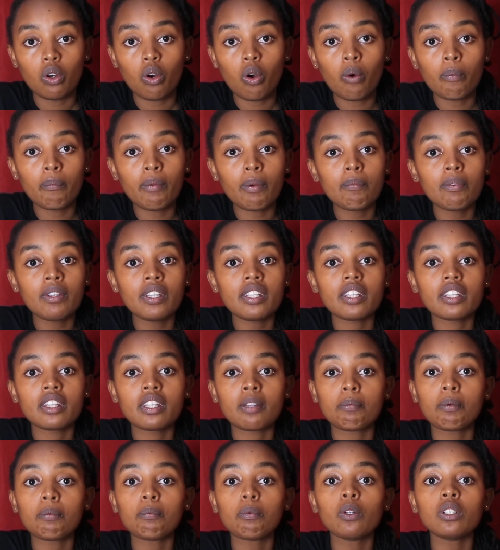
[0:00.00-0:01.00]
or maybe
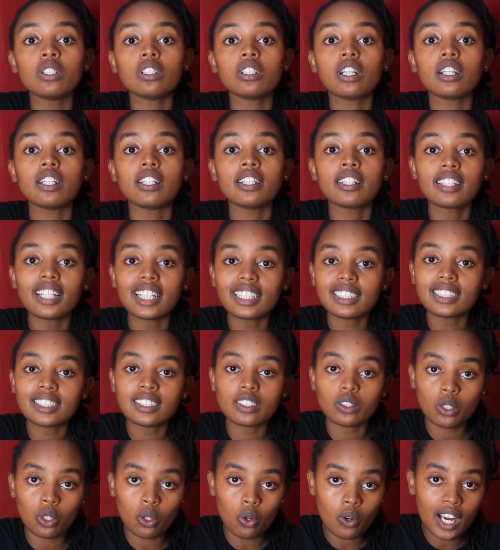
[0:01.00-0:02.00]
the people in that
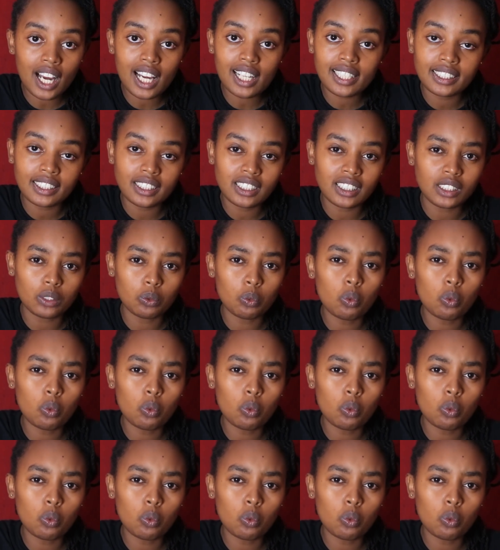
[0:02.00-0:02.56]
locality,